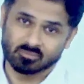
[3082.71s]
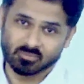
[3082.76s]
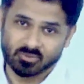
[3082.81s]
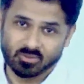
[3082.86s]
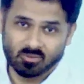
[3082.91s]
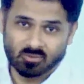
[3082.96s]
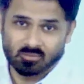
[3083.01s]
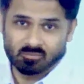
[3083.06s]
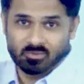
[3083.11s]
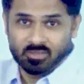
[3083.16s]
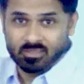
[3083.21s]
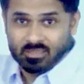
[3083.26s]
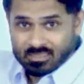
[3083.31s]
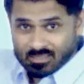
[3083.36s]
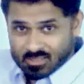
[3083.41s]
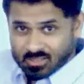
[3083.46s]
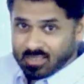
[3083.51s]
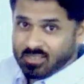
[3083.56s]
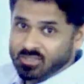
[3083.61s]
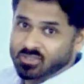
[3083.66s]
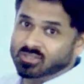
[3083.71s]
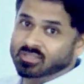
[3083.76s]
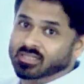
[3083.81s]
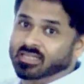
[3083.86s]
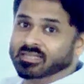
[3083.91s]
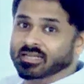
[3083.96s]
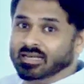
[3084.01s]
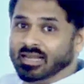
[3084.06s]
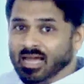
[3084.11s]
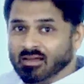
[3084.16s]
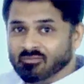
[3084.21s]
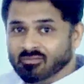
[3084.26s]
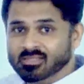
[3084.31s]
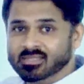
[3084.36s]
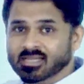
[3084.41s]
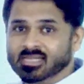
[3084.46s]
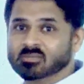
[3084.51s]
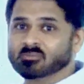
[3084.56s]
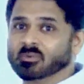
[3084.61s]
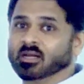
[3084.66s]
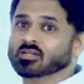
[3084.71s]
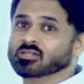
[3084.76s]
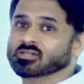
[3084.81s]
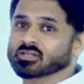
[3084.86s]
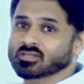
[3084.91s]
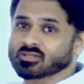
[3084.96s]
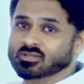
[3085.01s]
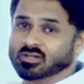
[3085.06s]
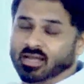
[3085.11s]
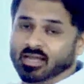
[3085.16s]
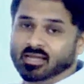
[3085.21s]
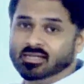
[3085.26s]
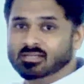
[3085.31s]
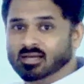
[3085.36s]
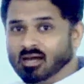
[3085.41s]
the discussion and the language expressions, right?